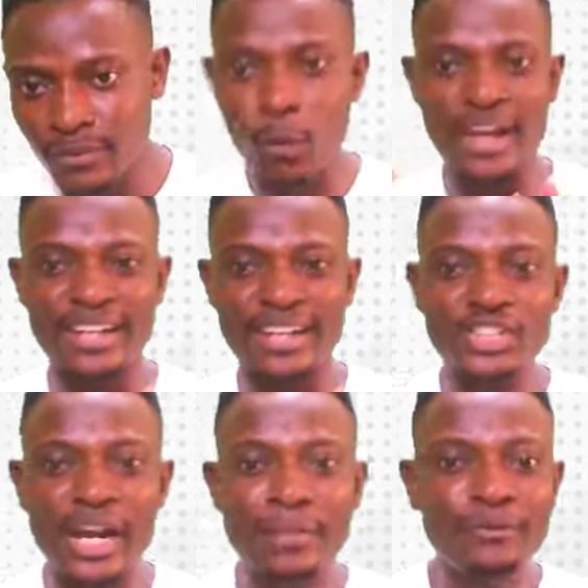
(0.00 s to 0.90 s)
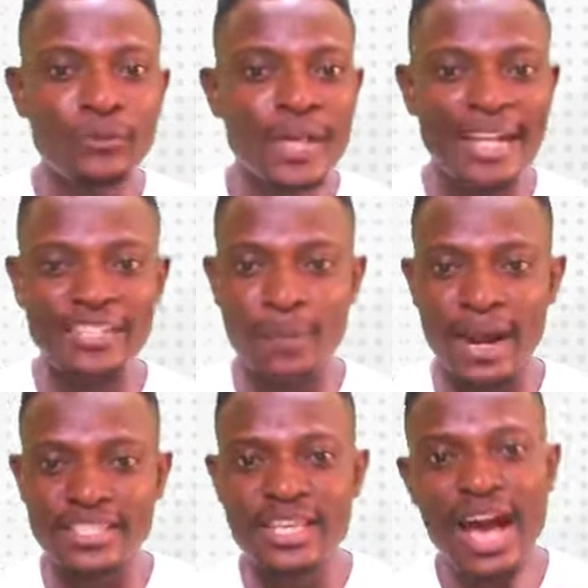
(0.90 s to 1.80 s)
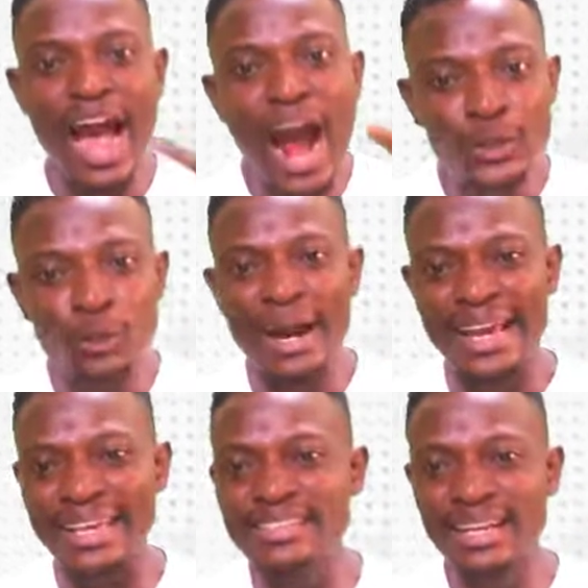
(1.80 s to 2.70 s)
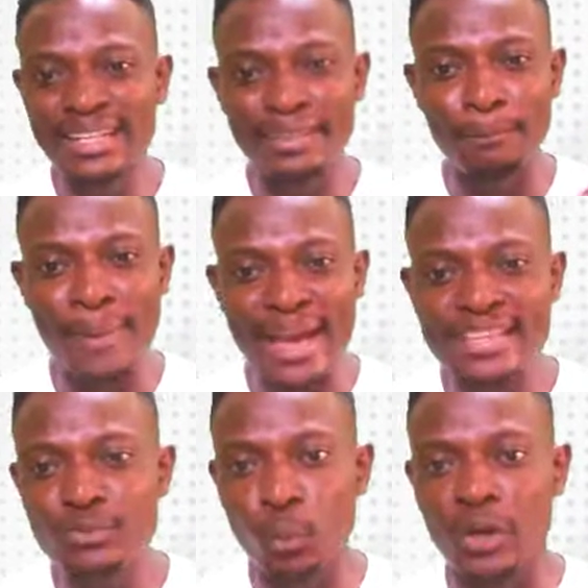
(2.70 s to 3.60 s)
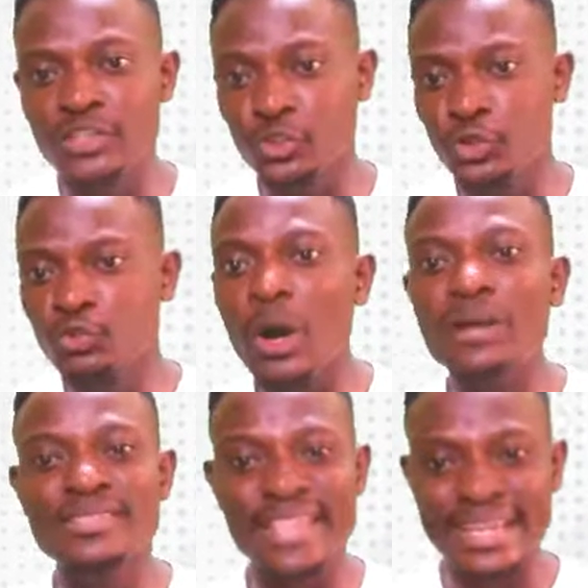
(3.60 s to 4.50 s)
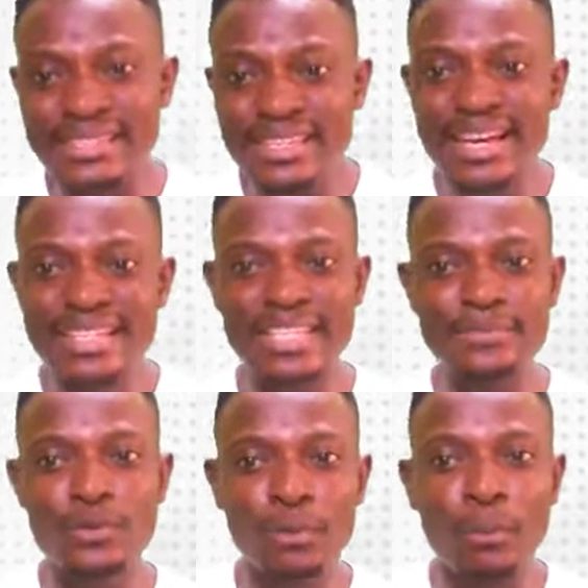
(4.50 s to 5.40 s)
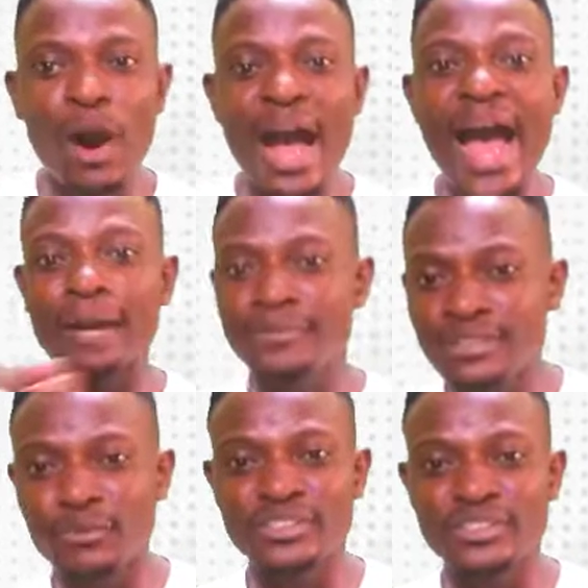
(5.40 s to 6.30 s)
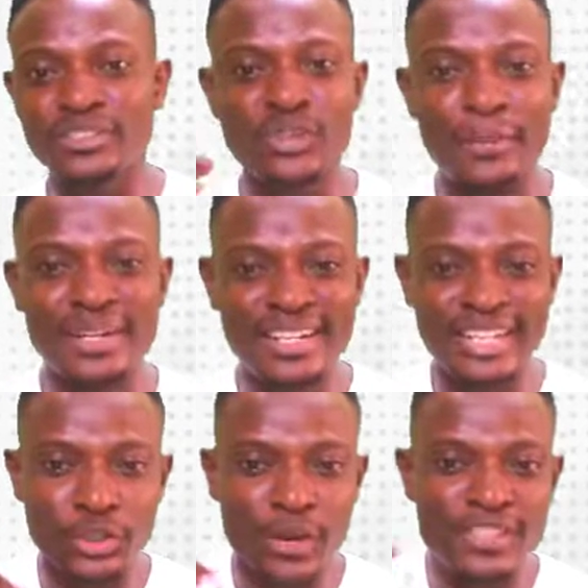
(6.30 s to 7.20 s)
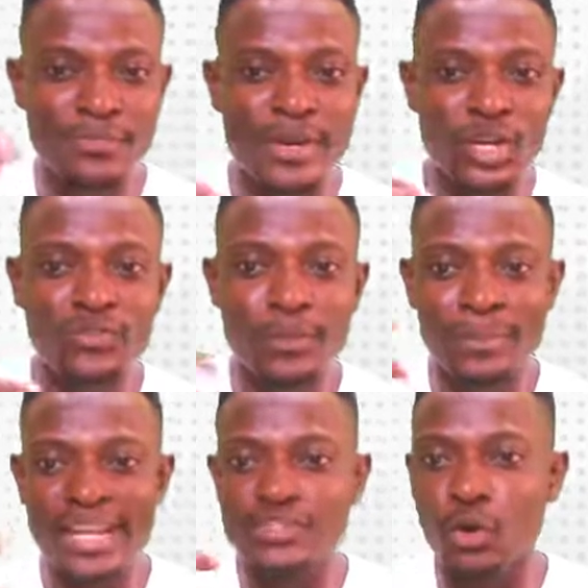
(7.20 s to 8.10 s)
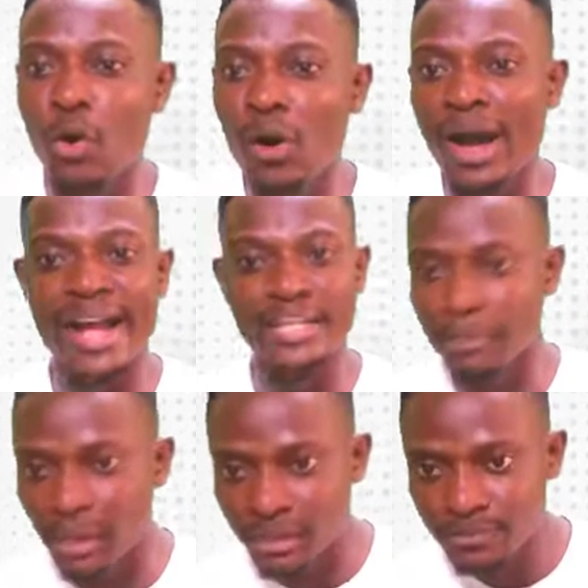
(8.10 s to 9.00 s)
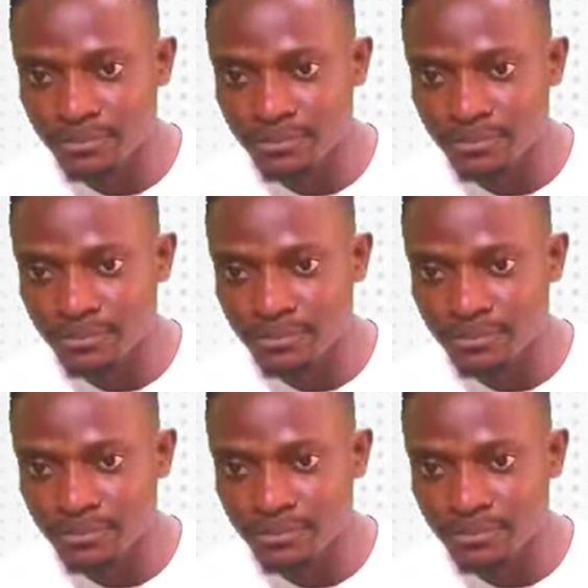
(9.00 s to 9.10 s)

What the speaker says: When you're describing food and spice, aroma is the best word to use, while scent seems to be more apt for describing the natural smell of a plant or animal.